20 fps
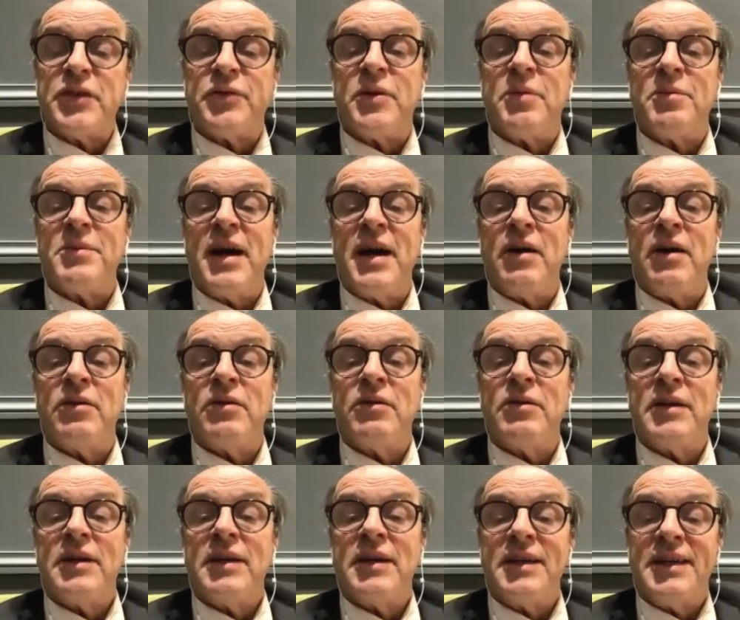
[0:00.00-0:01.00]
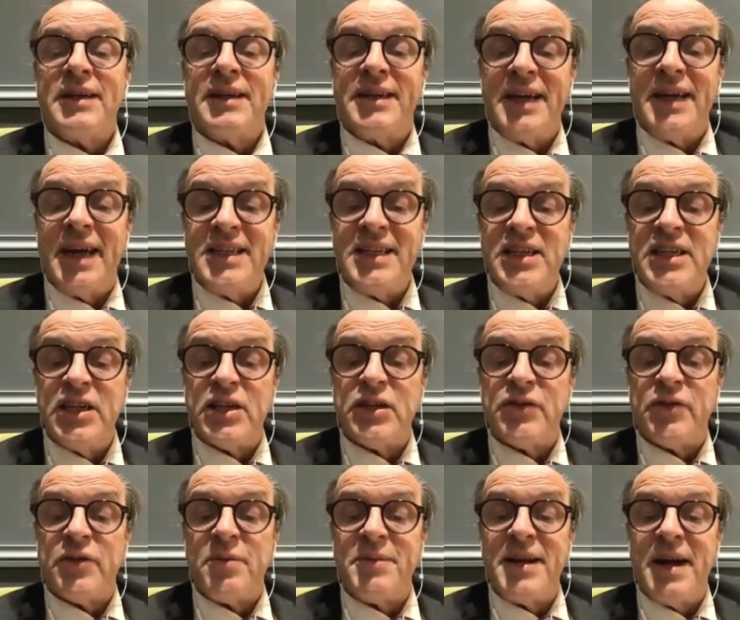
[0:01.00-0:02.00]
from now, 10 years
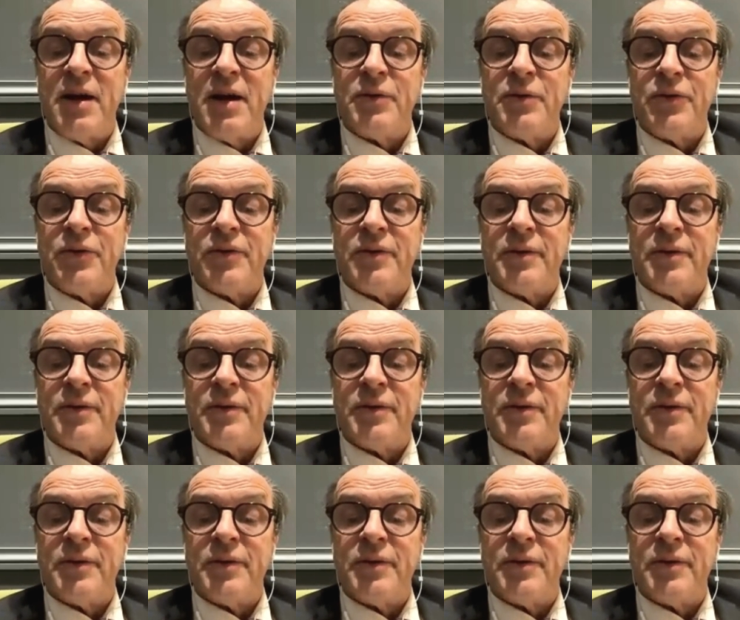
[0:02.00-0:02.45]
from now.